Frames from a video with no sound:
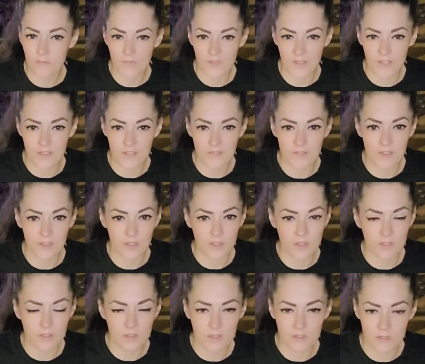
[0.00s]

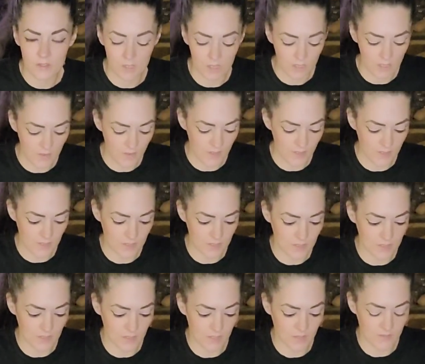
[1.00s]
faithful, all that good
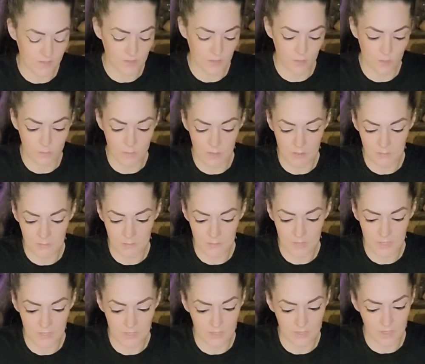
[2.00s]
stuff. So the
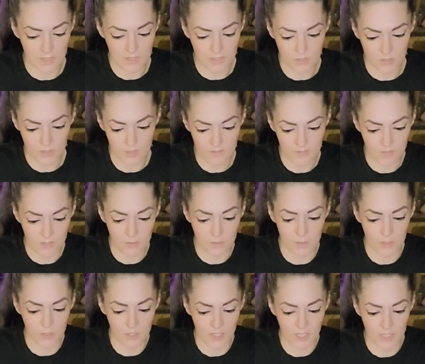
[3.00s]
peppermint, that's great for
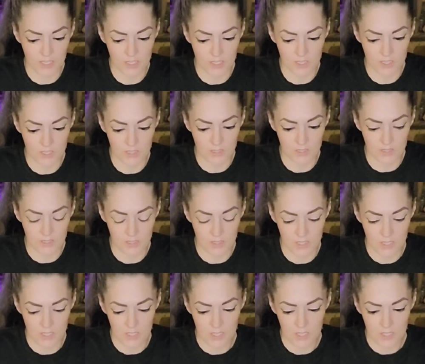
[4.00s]
communication.
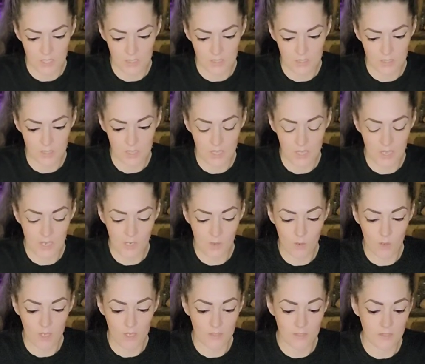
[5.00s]
The client
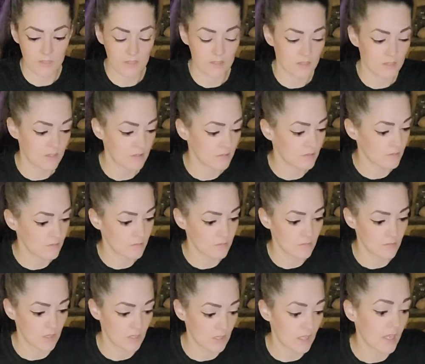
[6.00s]
wants
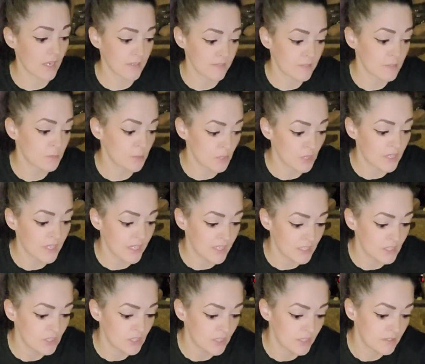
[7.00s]
a lot of
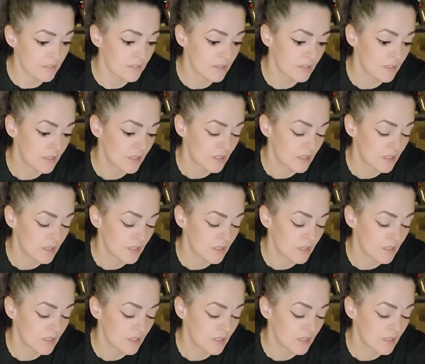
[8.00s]
communication.